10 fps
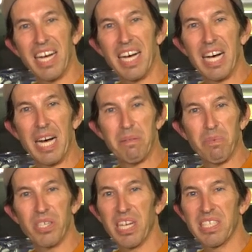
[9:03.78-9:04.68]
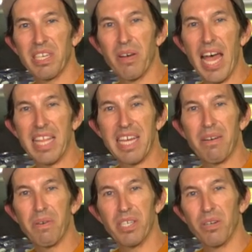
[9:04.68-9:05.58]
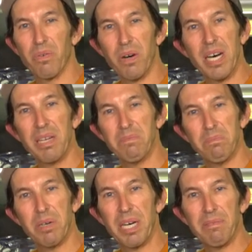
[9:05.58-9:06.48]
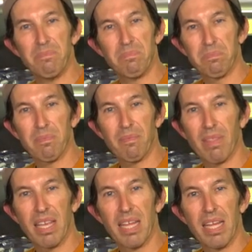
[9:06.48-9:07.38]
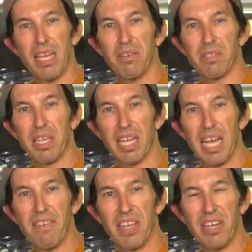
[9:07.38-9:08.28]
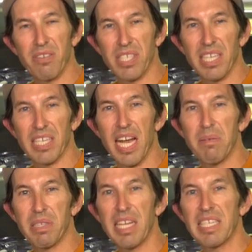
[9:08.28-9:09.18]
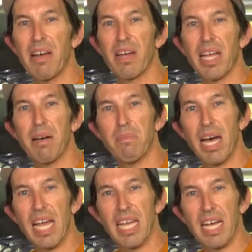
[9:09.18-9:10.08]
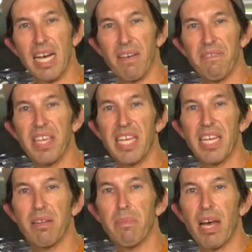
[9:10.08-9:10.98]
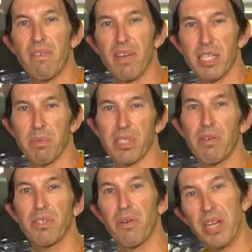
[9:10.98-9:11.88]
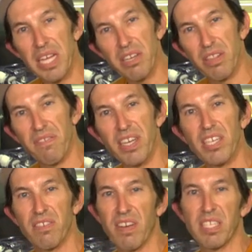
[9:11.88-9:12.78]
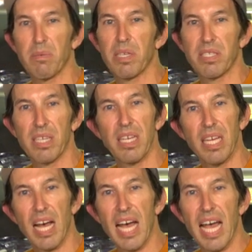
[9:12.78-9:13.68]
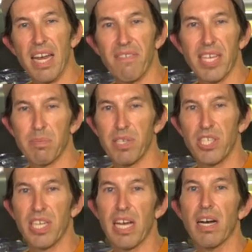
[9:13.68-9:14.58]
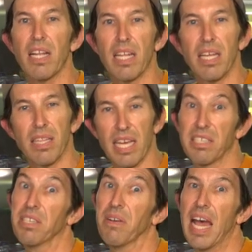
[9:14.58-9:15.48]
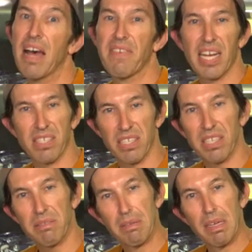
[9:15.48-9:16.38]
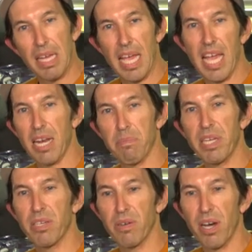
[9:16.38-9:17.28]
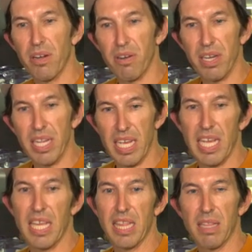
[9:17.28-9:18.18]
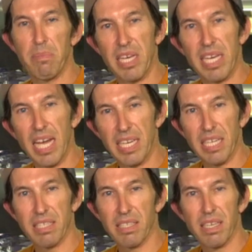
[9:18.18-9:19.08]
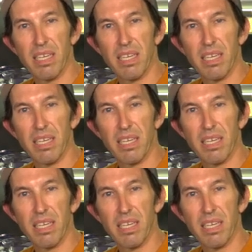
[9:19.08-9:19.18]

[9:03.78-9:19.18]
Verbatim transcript: Um, wish I still had that original one, but it was a kind of an interesting time, and that's how I got my uh, feet into modern Vespas. I was already into the vintage Vespas. I had a Vespa G L that I still have actually, and a P two hundred in the mid nineties.